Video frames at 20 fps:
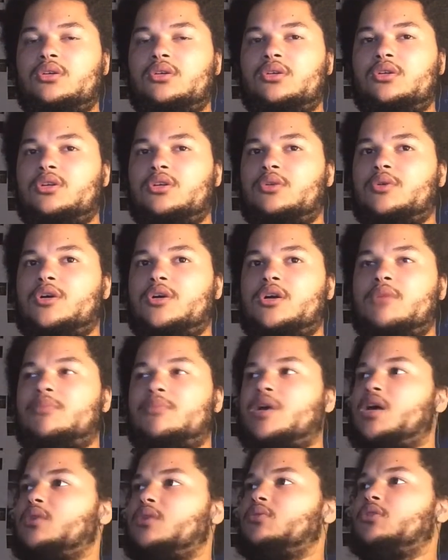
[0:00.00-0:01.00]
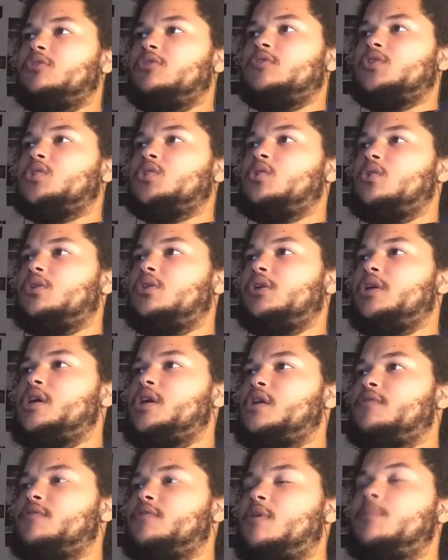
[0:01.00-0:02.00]
You know what? I'm not going to give it a star and a
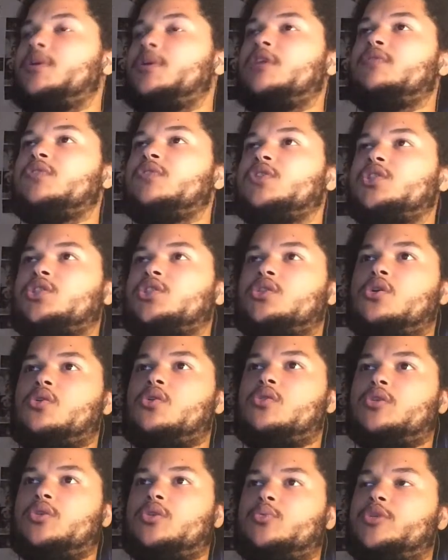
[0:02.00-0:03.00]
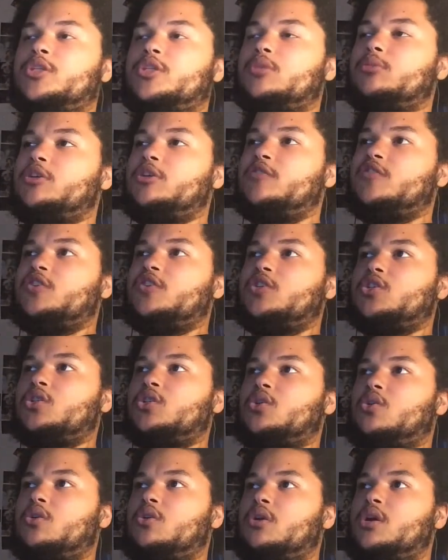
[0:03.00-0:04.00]
half. I'm going to give it a star. The reason I'm giving it a
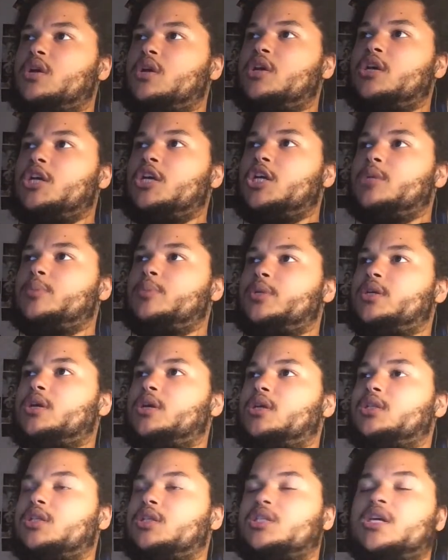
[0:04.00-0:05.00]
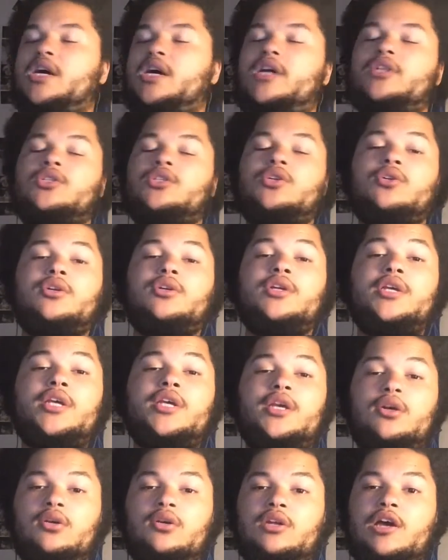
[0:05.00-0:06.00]
star is because Natalya turned
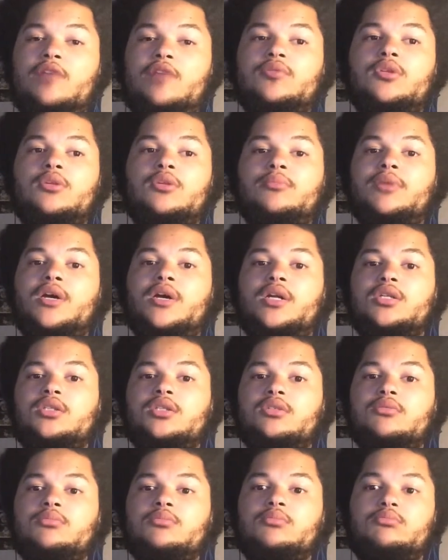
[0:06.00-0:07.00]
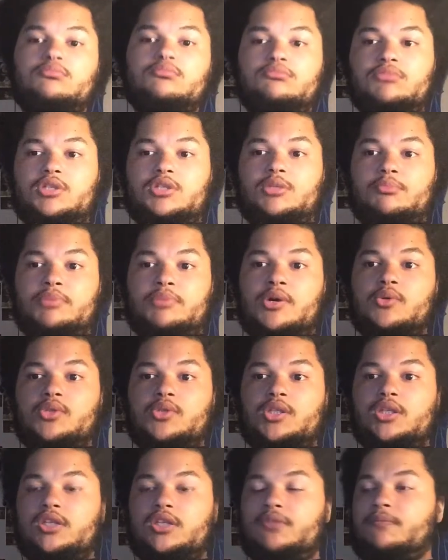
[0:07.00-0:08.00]
heel after the match.
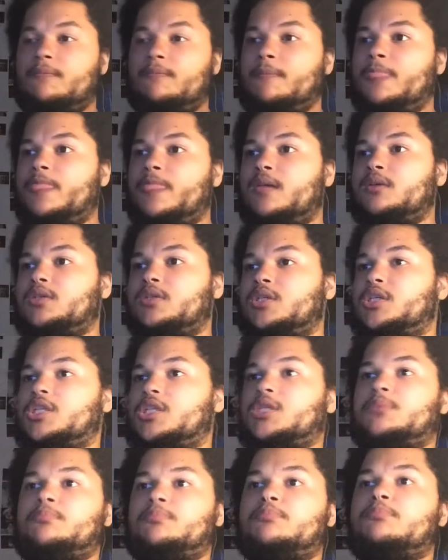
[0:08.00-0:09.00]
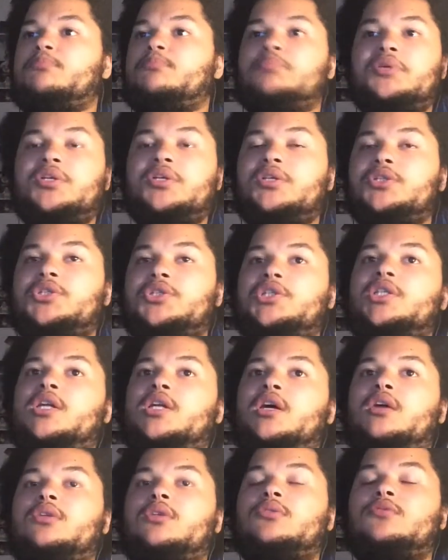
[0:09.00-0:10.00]
Supposedly. She just beat the shit
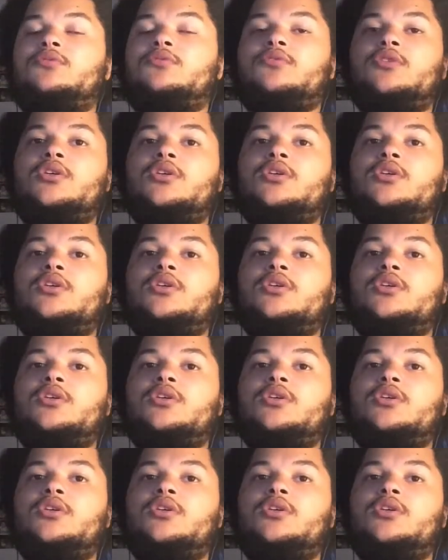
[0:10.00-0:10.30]
out of